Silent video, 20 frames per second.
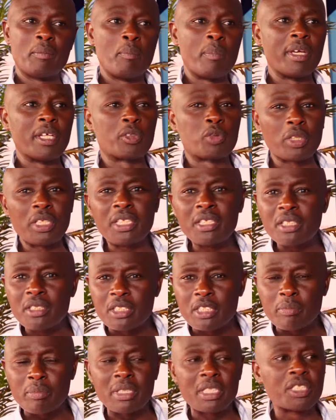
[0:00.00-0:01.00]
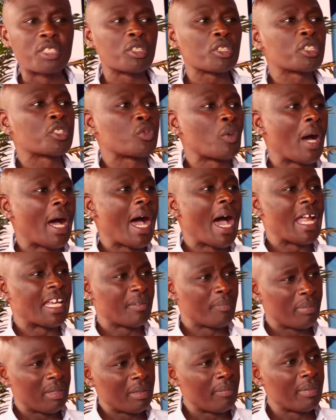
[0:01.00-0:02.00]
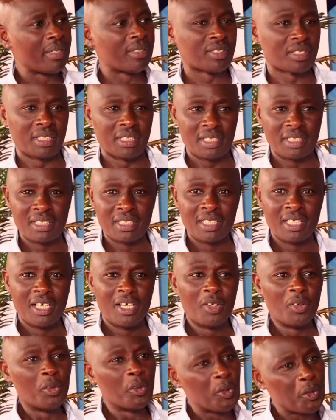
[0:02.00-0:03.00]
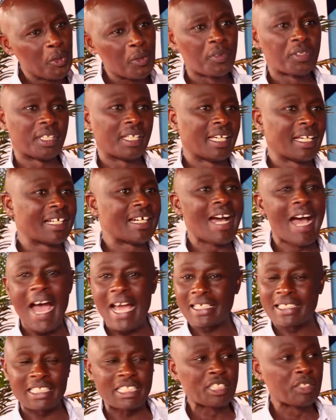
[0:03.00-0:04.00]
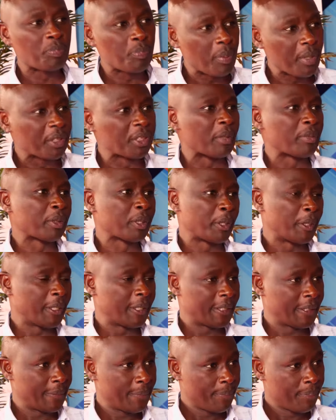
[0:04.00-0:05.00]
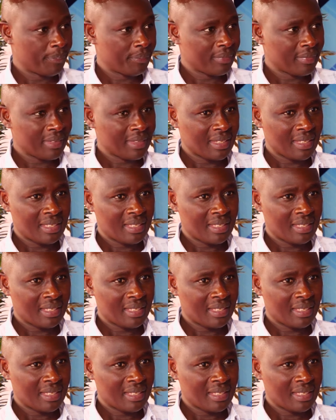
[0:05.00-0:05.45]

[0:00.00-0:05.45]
Between T.B. Joshua and BBC, who do you think has the spirit of God? Uh-huh.